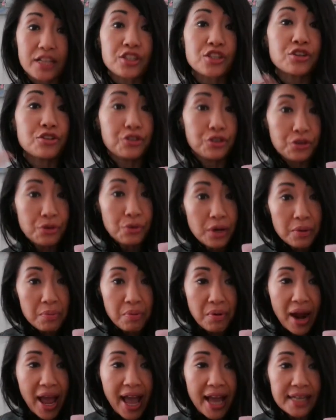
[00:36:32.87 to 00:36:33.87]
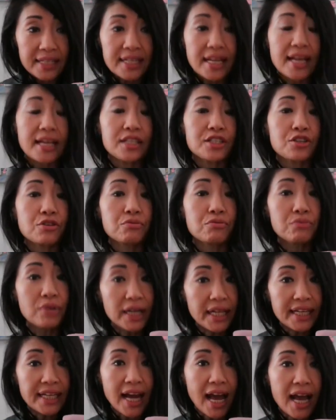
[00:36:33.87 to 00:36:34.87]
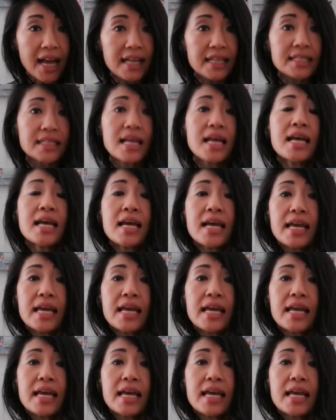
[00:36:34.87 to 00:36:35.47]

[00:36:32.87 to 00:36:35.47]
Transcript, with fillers: It's a newer brand. It's really nice.